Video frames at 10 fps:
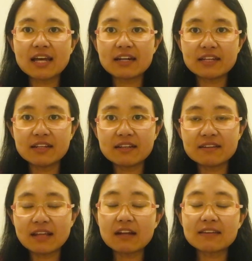that
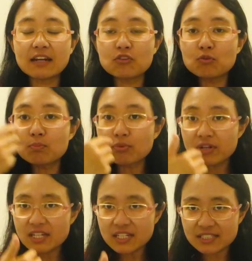you
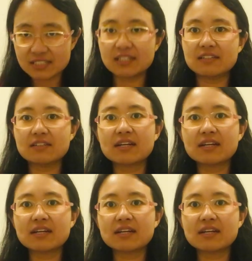breathe in.